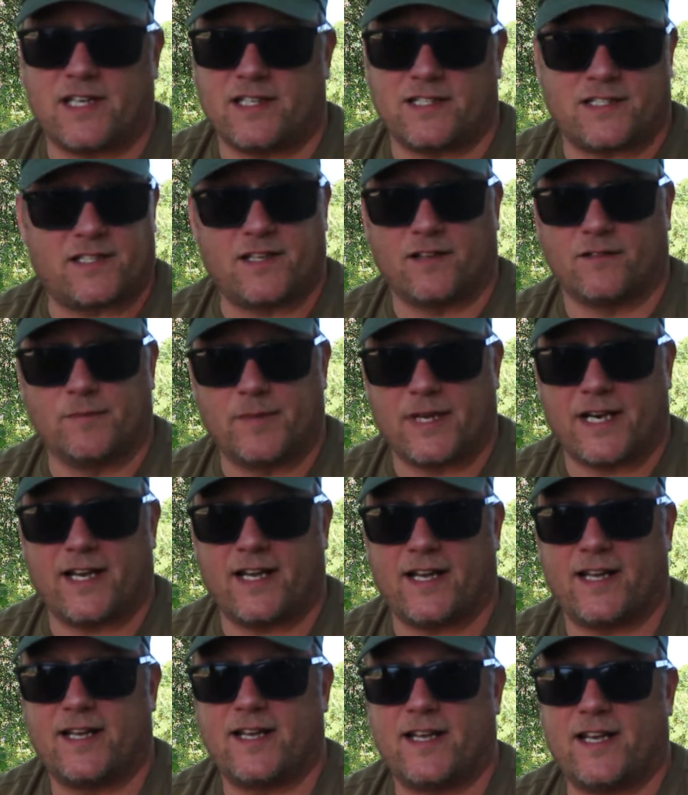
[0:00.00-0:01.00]
It's still been
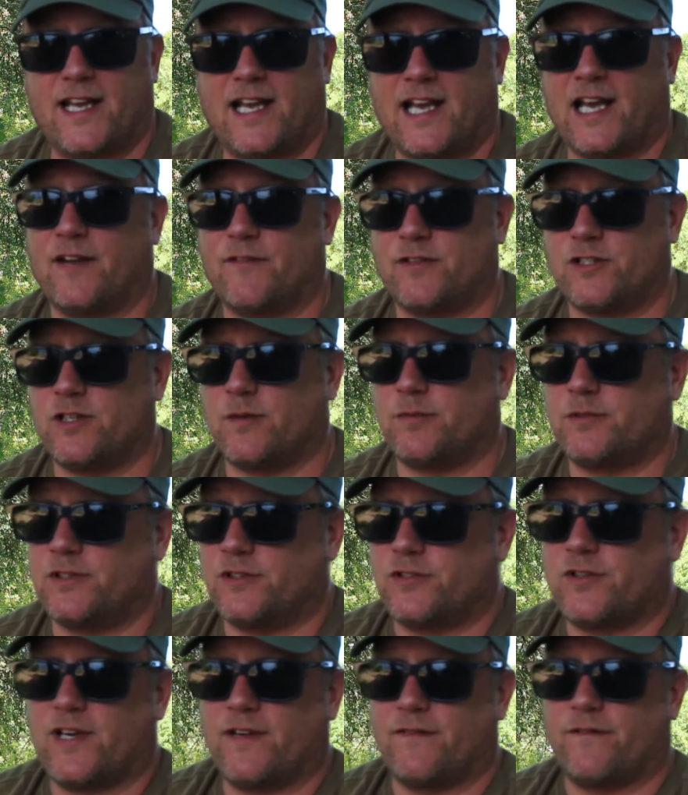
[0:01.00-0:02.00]
a hell of a job to
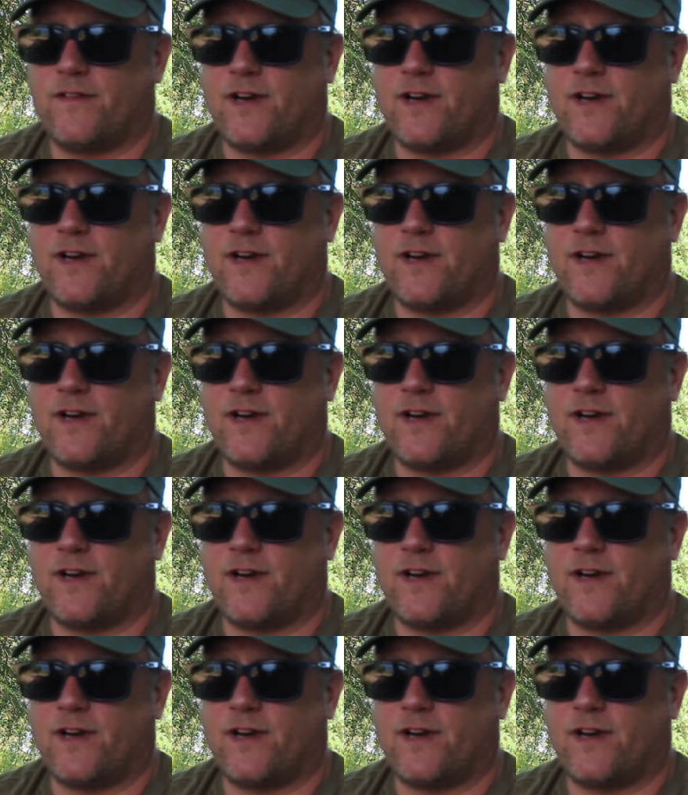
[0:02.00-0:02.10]
try and